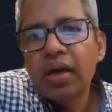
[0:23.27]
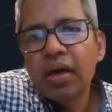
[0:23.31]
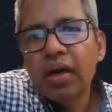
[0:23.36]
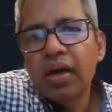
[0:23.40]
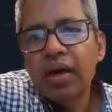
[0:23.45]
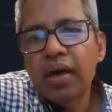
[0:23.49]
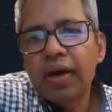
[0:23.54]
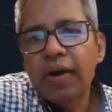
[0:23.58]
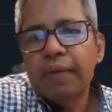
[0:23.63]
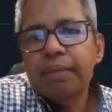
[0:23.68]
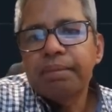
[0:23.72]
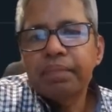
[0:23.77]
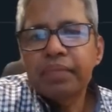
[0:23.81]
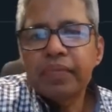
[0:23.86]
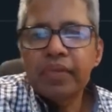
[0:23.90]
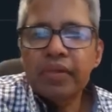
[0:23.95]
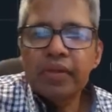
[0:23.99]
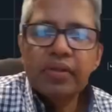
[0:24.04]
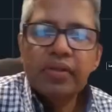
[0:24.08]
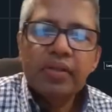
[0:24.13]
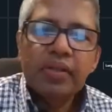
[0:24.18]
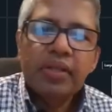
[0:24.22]
Uh,
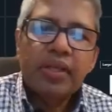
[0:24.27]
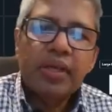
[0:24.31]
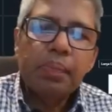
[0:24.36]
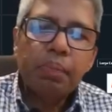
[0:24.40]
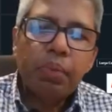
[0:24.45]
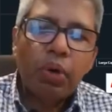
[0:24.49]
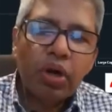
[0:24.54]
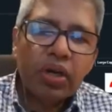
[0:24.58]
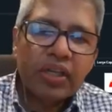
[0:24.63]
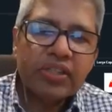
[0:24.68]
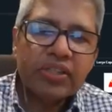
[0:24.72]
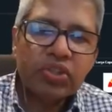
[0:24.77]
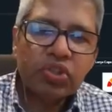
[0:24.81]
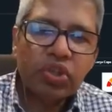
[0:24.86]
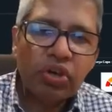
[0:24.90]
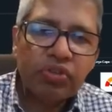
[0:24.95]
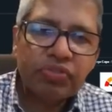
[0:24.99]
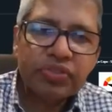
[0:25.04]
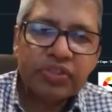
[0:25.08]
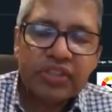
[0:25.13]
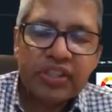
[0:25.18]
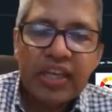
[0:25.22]
the importance
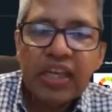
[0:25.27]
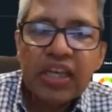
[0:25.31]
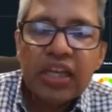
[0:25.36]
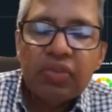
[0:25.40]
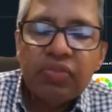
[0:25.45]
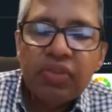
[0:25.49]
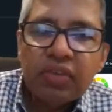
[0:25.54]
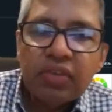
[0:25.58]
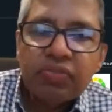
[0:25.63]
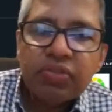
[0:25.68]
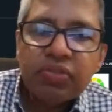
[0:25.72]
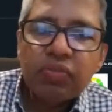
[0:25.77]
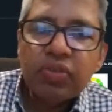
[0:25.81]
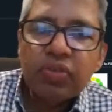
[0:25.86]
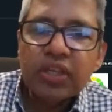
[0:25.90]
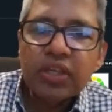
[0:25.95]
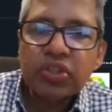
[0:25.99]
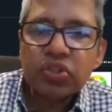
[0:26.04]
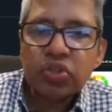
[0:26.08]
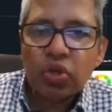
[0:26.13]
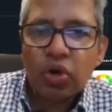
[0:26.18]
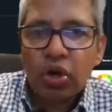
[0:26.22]
of staying away from
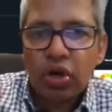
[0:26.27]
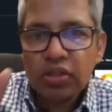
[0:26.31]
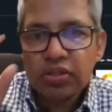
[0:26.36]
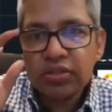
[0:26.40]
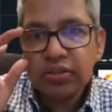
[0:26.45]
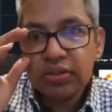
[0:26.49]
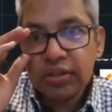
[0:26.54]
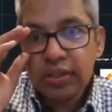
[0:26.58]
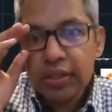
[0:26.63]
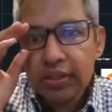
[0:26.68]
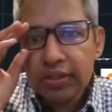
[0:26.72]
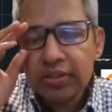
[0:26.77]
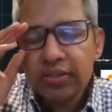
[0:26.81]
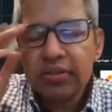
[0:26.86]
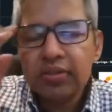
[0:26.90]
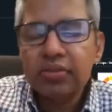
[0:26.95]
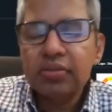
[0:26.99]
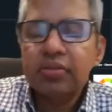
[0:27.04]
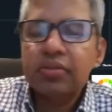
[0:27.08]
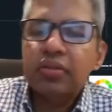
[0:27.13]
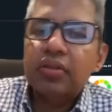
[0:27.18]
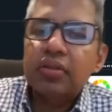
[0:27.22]
weak stocks
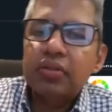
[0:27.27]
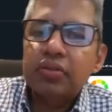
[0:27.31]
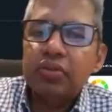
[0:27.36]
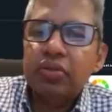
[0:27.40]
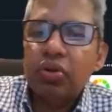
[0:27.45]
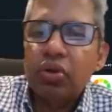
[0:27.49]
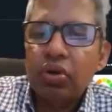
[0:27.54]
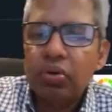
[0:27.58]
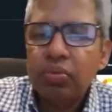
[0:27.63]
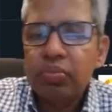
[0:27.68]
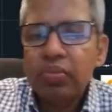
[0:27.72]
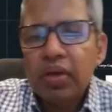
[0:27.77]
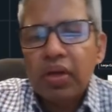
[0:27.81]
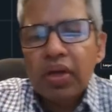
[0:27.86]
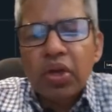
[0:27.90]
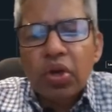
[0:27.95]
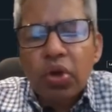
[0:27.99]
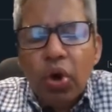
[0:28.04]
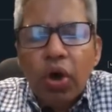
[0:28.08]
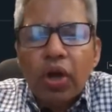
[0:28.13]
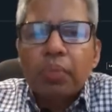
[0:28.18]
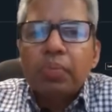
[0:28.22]
is,
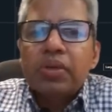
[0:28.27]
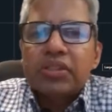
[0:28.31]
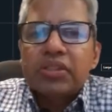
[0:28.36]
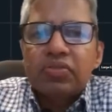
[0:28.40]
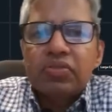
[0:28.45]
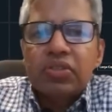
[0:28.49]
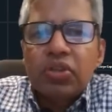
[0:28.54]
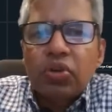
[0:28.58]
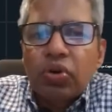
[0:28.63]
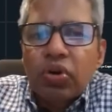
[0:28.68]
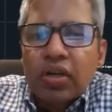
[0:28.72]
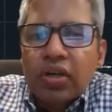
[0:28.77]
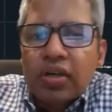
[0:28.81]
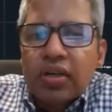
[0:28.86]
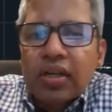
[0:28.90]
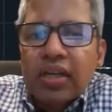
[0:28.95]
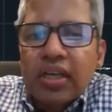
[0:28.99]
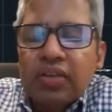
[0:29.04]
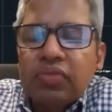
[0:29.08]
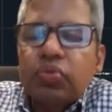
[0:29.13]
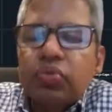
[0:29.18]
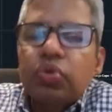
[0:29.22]
enormous. We don't
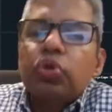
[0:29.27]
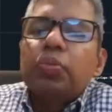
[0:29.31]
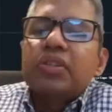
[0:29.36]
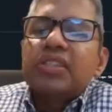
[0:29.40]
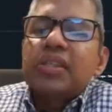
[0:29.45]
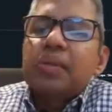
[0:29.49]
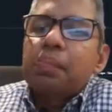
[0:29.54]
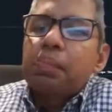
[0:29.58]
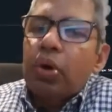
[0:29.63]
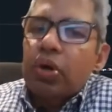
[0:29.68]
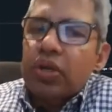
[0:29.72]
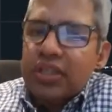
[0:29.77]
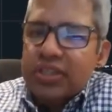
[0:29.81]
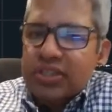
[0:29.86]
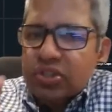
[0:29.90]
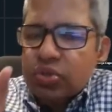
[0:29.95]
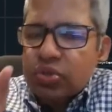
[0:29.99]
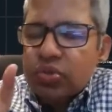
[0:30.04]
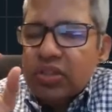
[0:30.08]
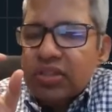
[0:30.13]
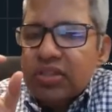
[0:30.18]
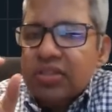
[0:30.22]
give too much importance
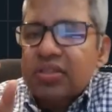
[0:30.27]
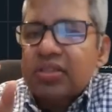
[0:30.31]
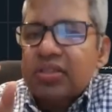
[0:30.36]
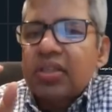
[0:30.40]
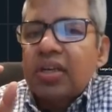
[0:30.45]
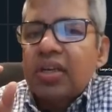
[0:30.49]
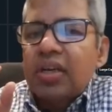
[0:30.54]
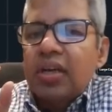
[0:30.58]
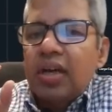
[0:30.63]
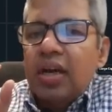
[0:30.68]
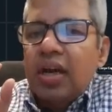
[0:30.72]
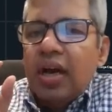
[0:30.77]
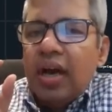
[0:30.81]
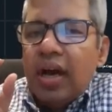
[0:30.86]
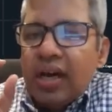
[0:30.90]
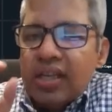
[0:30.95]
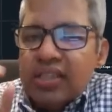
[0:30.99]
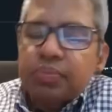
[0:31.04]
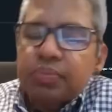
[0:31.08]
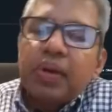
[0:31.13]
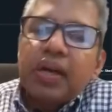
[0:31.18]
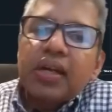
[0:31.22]
to this
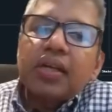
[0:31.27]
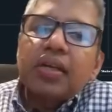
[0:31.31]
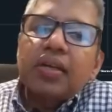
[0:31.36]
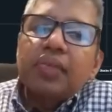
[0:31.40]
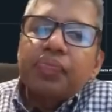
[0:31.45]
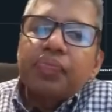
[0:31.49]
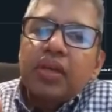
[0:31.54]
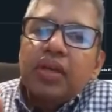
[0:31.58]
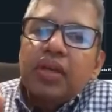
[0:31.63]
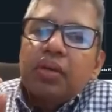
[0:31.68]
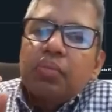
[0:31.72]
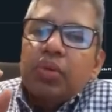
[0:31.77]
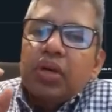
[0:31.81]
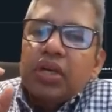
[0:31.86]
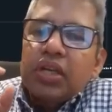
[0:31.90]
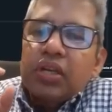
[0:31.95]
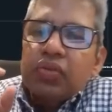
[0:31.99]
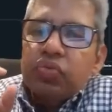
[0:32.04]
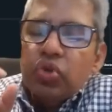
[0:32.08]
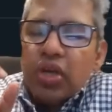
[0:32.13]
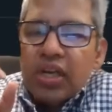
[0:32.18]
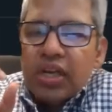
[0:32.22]
aspect, but
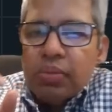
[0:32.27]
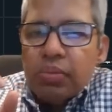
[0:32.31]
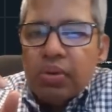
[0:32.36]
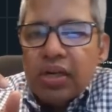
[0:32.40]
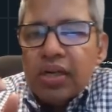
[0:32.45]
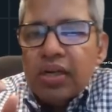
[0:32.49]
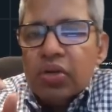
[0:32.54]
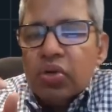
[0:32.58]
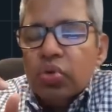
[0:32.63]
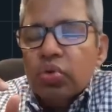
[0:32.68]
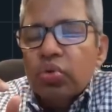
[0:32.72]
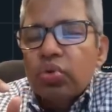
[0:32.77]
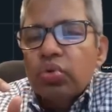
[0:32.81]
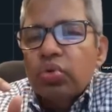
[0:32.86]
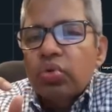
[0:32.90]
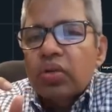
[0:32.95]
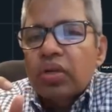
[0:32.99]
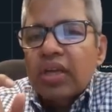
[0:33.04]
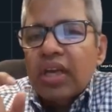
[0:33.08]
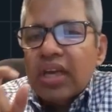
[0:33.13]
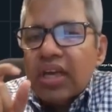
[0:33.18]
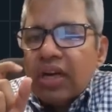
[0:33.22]
if you are able
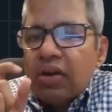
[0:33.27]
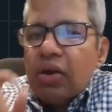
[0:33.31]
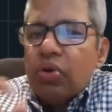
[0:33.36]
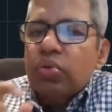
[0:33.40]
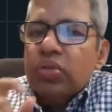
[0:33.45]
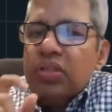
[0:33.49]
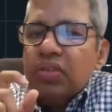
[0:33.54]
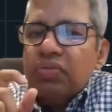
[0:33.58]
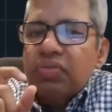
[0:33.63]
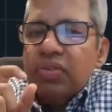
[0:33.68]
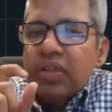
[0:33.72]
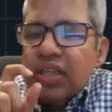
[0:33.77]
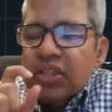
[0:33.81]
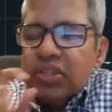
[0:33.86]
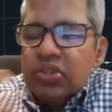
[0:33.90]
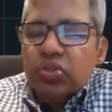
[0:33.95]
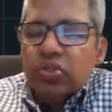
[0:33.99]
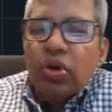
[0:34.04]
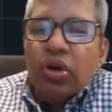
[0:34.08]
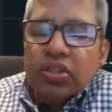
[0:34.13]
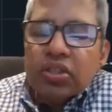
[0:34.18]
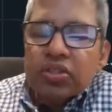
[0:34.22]
to take out the weak
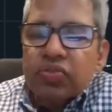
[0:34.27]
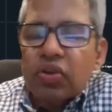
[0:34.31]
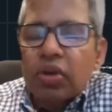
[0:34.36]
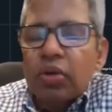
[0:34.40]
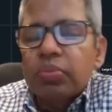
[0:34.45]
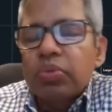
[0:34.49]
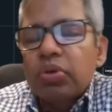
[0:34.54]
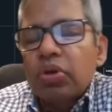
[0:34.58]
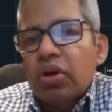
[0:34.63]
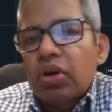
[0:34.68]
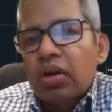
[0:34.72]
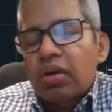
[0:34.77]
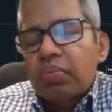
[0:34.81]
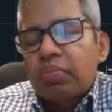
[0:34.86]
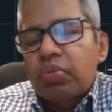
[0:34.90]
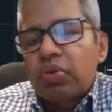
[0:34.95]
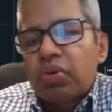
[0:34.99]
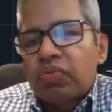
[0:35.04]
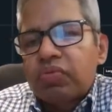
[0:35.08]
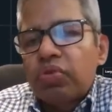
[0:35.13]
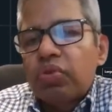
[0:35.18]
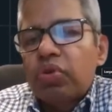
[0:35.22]
stocks from your
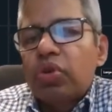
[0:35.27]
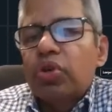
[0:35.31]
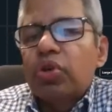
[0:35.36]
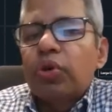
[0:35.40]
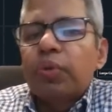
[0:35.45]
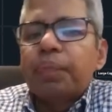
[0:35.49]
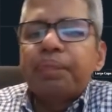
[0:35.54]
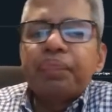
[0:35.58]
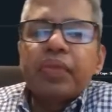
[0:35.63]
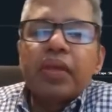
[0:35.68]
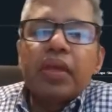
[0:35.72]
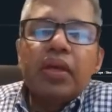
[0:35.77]
portfolio,